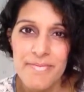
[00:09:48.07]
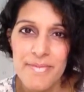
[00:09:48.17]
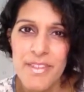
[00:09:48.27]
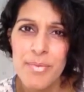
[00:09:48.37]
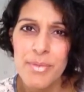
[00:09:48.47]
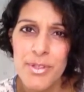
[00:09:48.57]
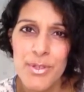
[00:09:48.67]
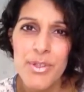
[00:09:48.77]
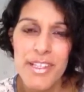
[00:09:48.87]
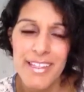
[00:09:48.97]
the
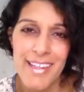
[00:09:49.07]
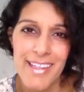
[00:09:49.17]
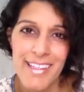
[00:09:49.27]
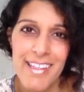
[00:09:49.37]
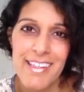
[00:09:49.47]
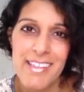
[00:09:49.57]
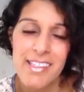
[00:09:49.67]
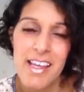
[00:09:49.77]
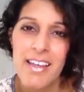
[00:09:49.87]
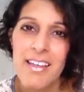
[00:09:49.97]
beauty that is
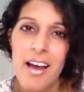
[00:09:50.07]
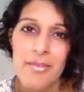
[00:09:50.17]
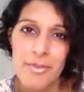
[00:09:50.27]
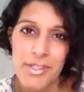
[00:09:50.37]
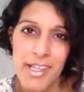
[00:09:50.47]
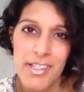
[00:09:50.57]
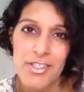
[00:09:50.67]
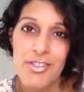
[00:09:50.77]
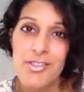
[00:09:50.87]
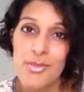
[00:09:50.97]

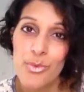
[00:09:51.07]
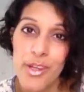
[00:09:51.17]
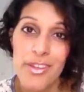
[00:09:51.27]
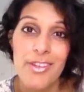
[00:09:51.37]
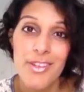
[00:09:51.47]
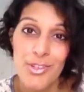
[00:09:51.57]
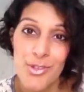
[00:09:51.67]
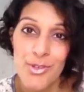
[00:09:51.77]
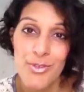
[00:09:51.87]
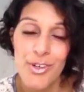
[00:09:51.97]
conversations with the
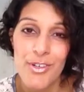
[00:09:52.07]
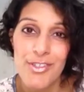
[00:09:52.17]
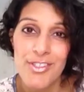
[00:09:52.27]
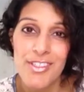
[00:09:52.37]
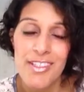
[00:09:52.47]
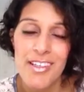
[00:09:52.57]
universe,